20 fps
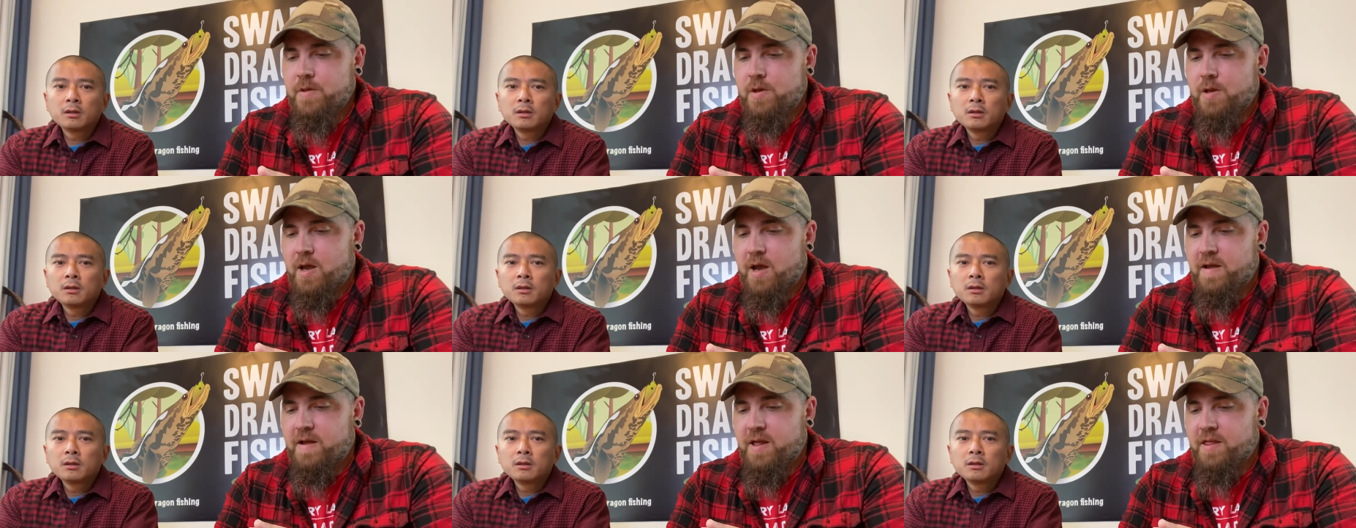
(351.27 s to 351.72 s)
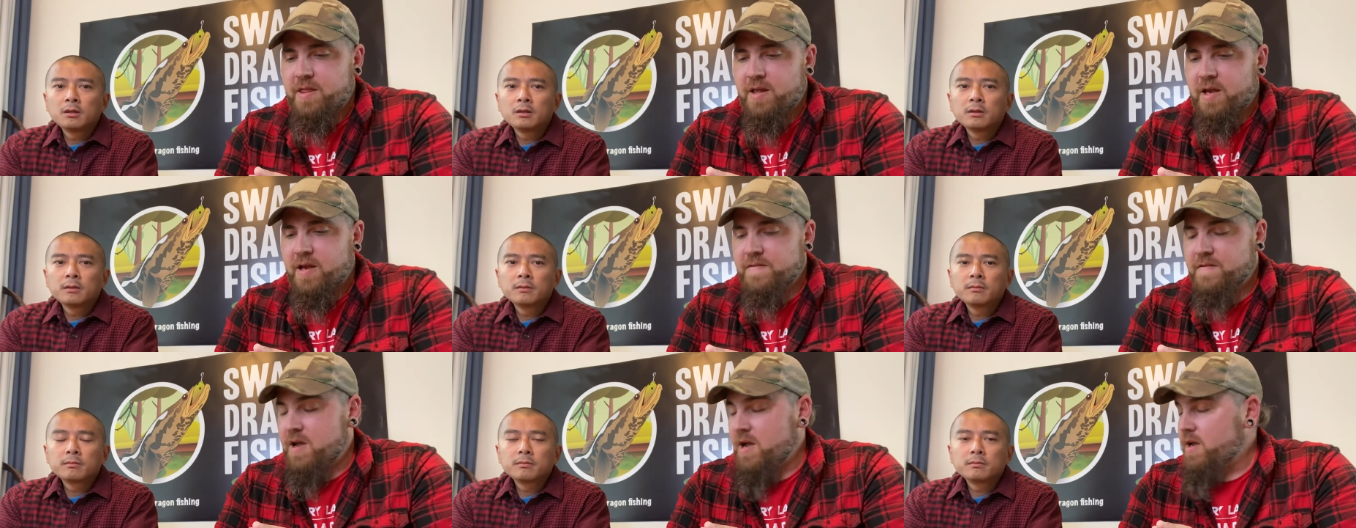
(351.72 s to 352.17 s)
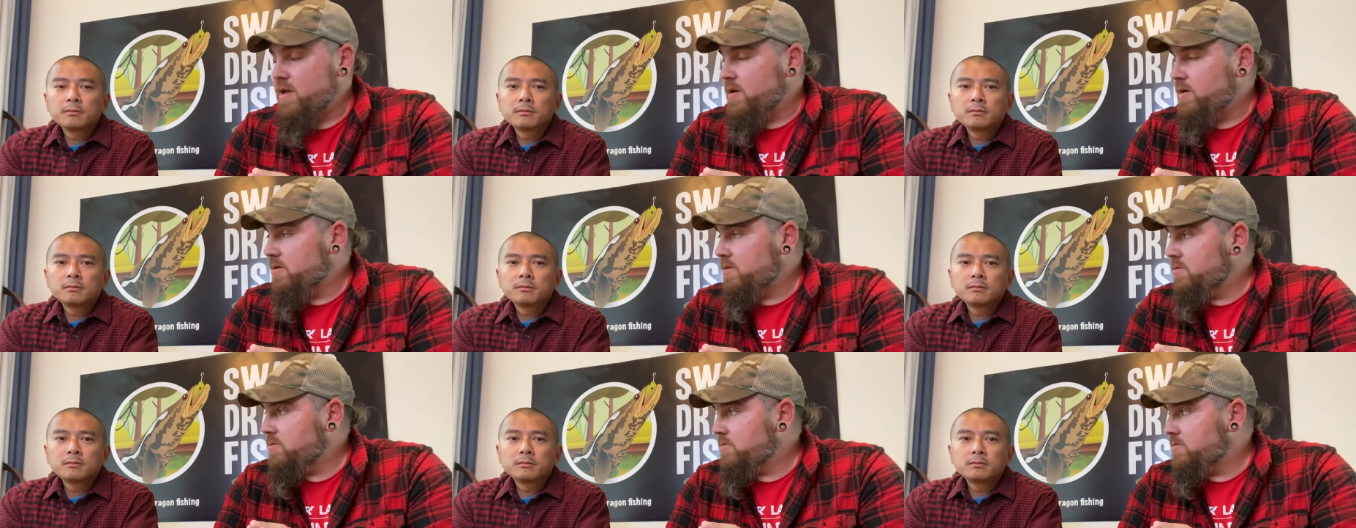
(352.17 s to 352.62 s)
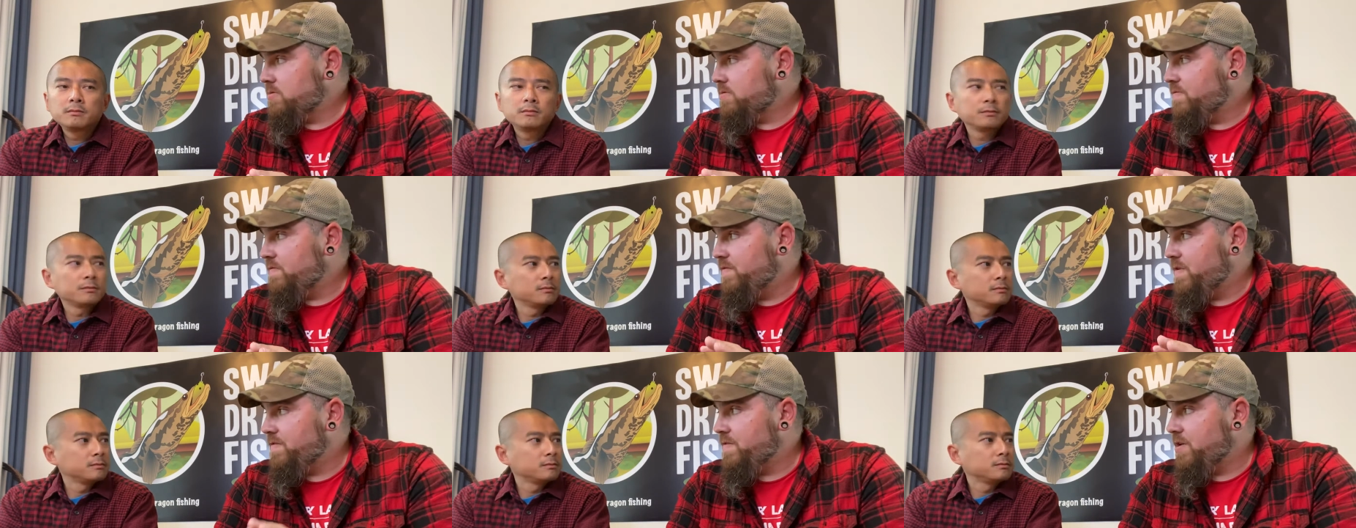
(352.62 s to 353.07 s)
Speaker 1: I, I think I've got
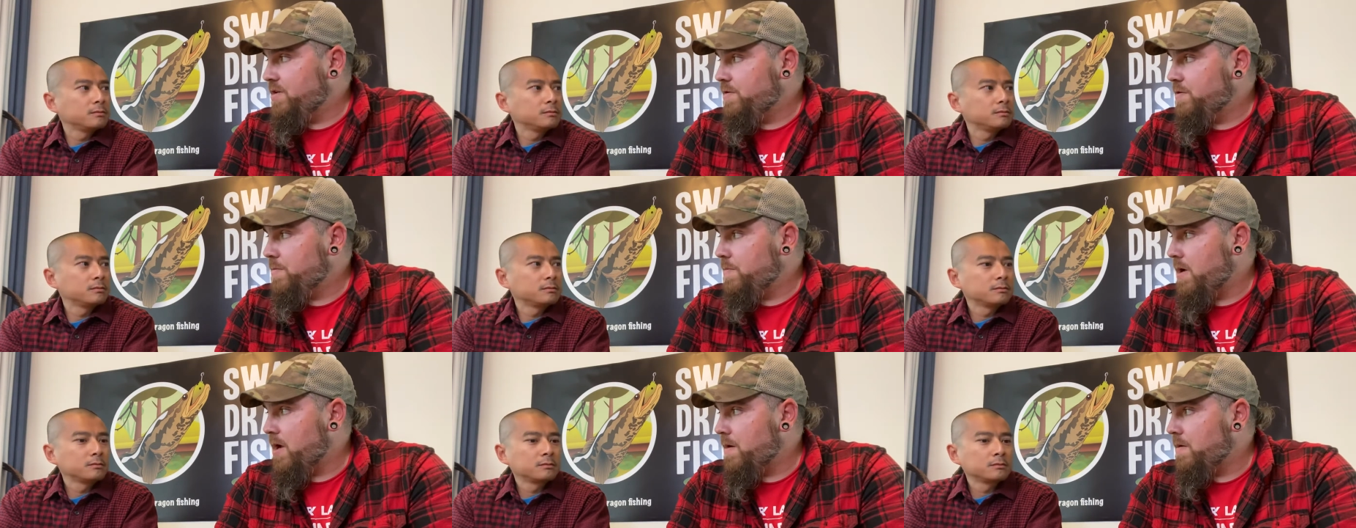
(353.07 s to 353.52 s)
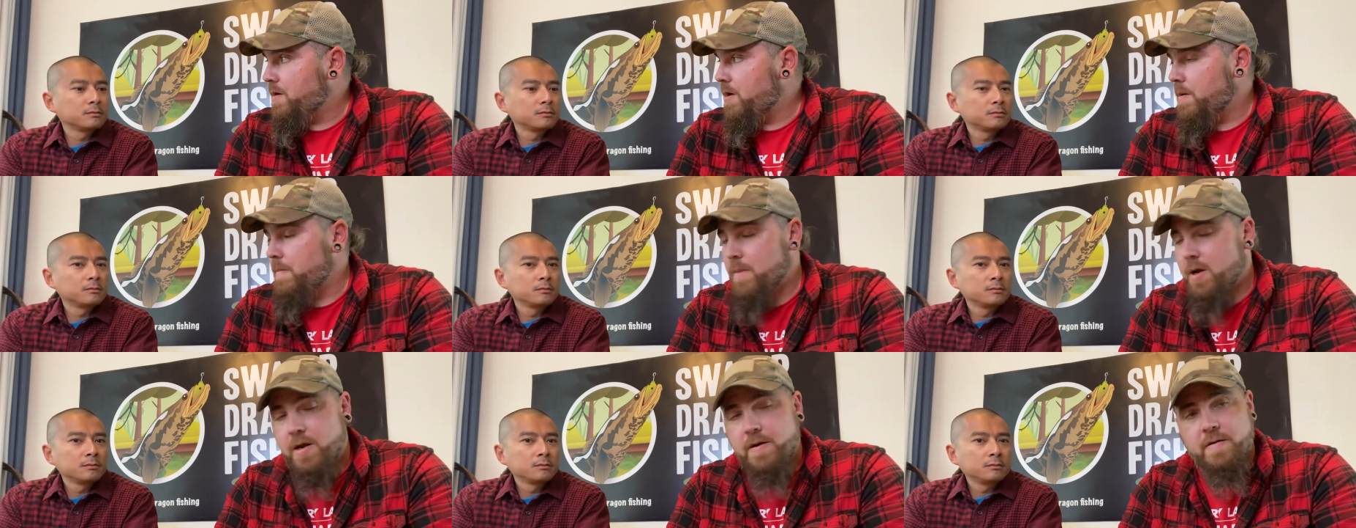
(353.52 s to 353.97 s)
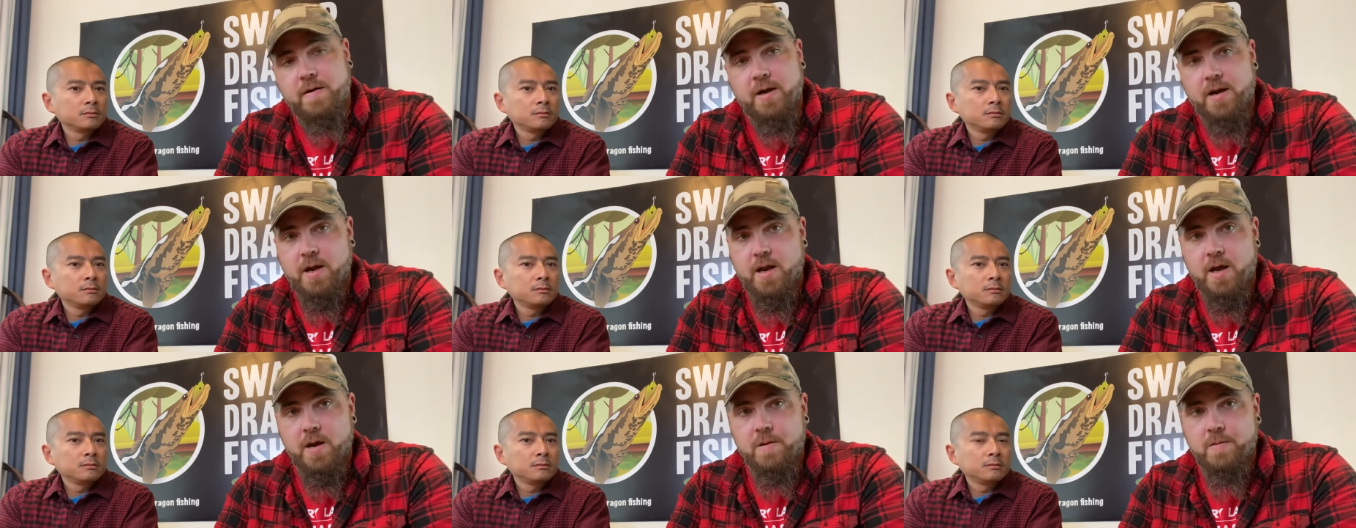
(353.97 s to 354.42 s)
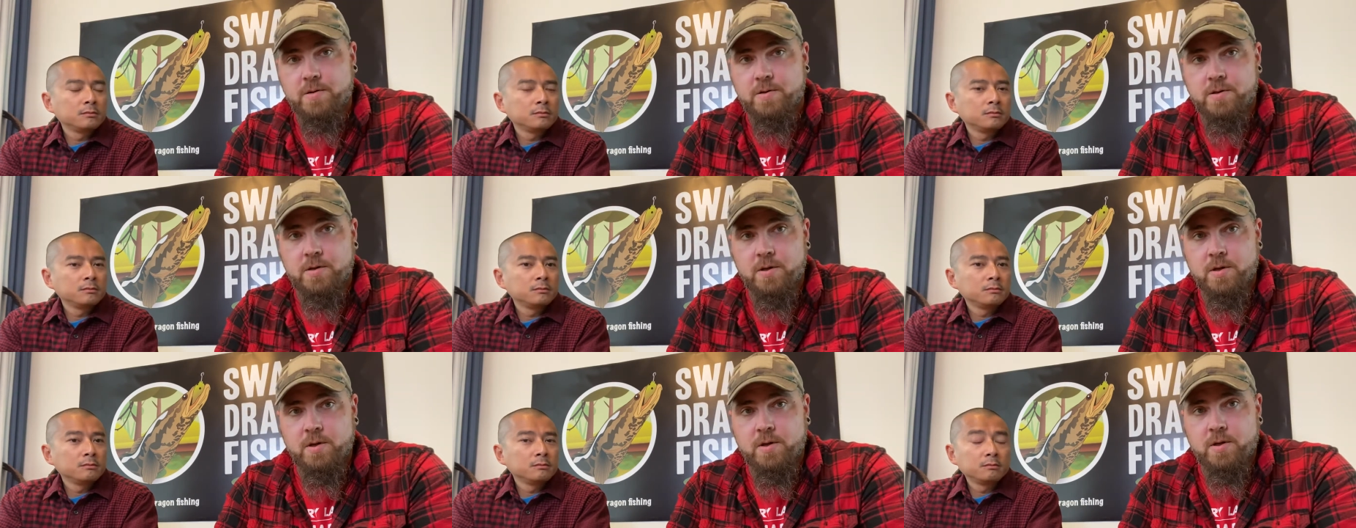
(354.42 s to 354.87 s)
52 pound on mine right now,
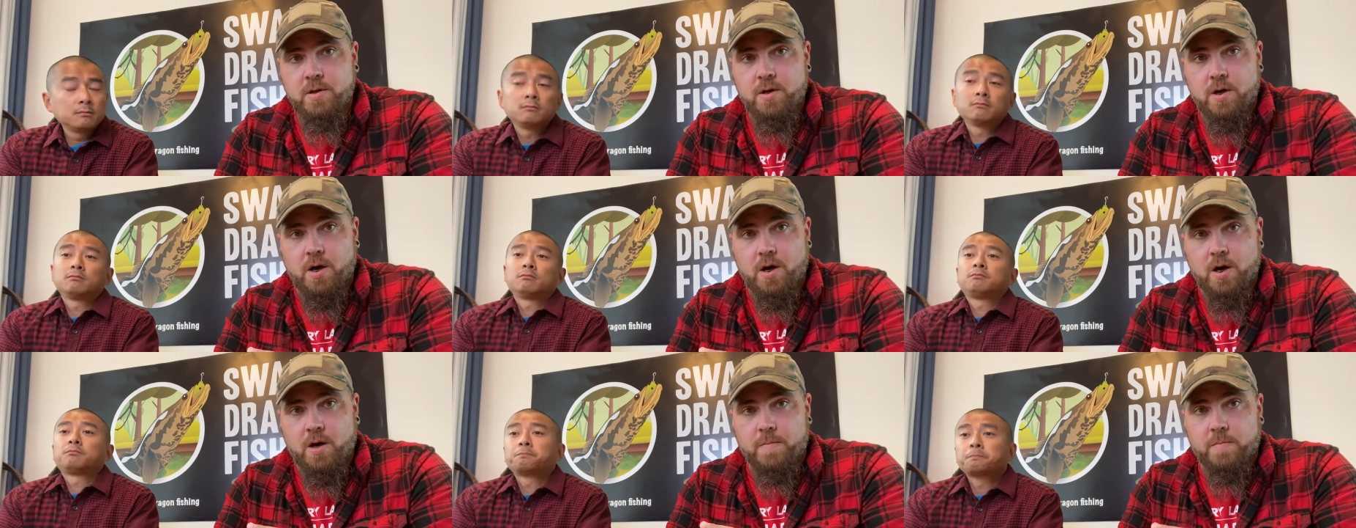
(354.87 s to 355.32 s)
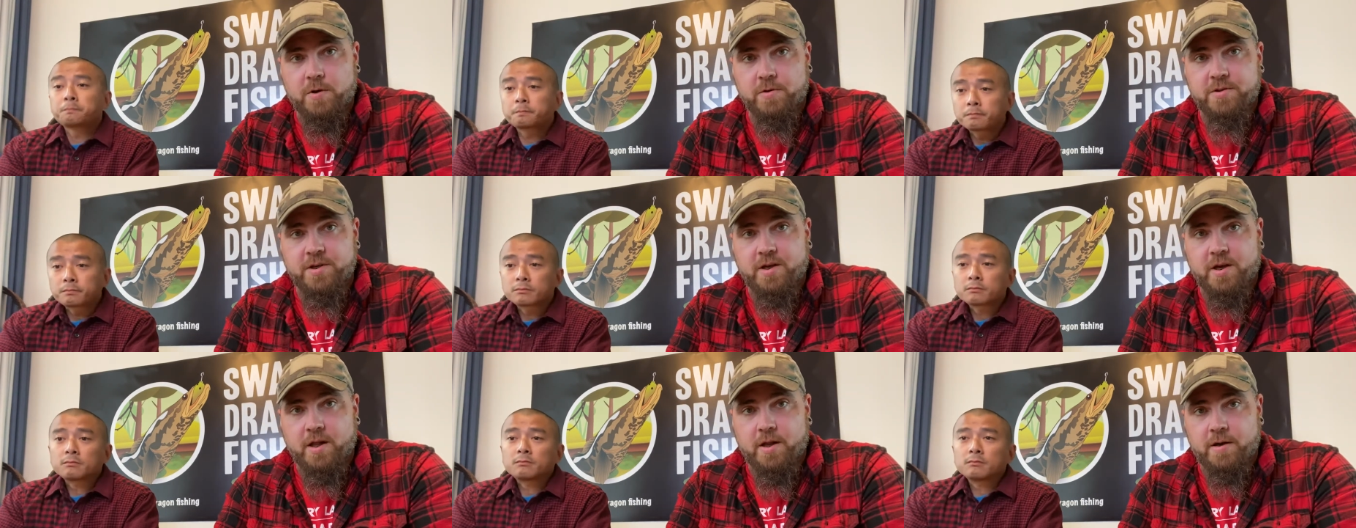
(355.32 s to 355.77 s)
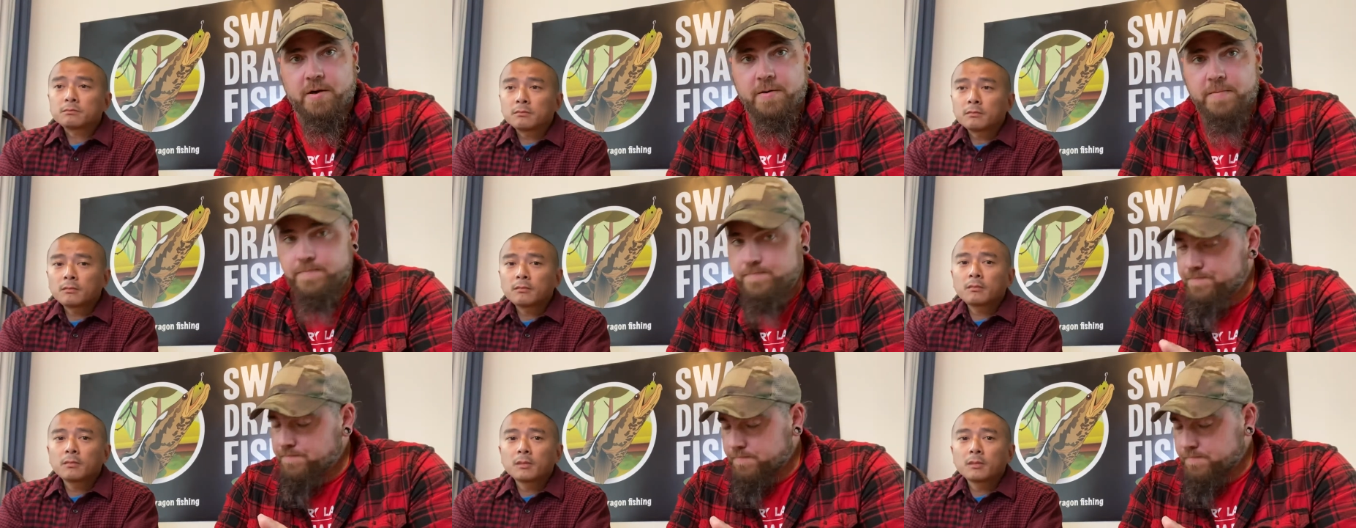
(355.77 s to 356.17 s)
uh, multicolor.